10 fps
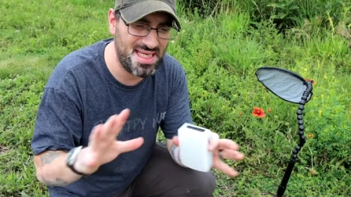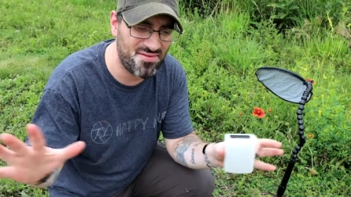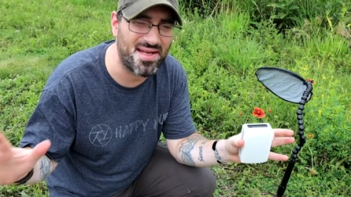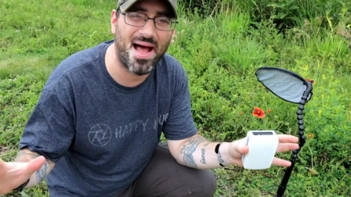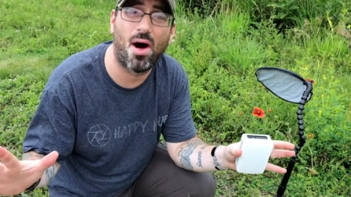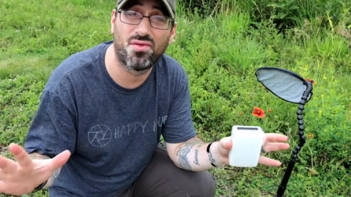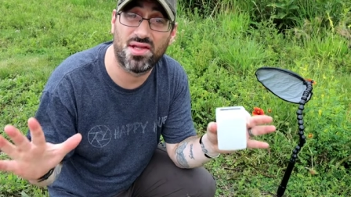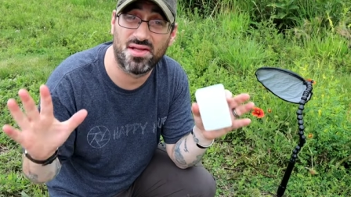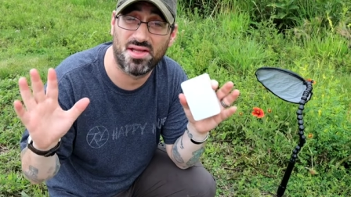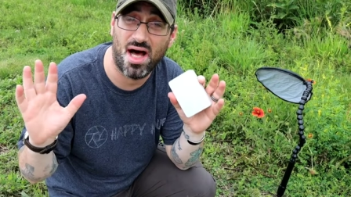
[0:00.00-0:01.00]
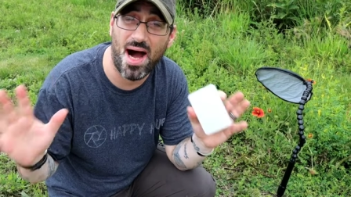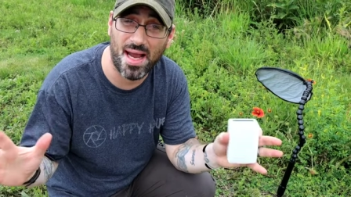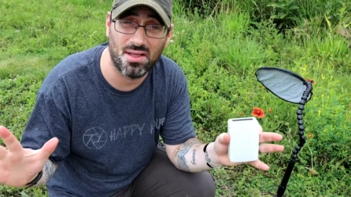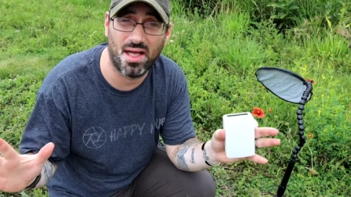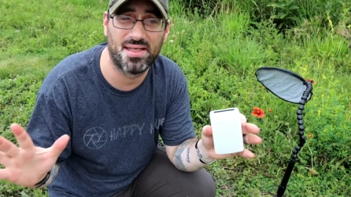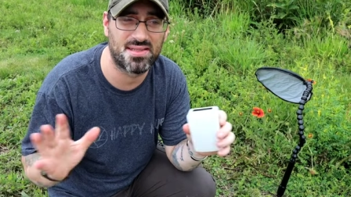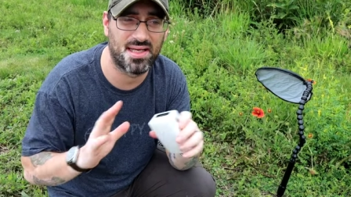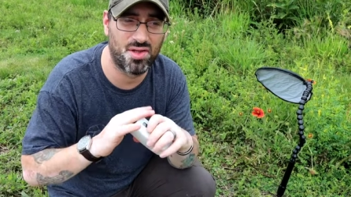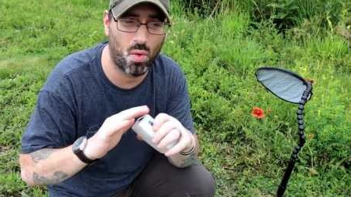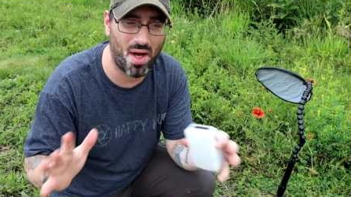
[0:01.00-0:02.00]
even out the highlights
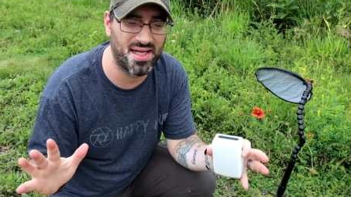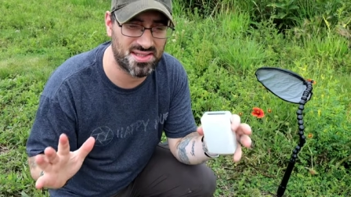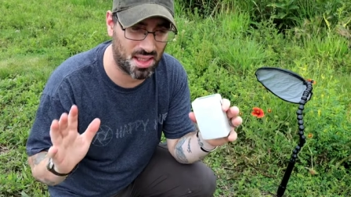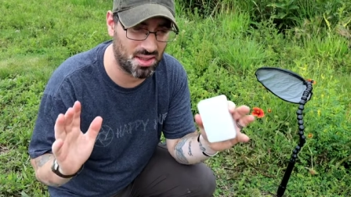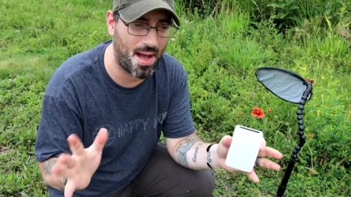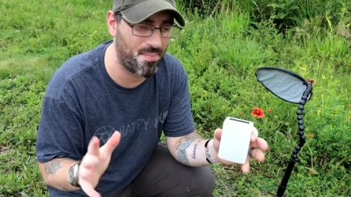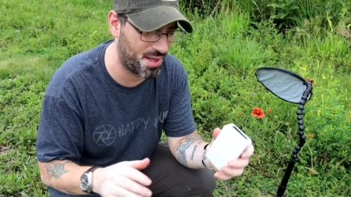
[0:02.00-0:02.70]
and the whites a lot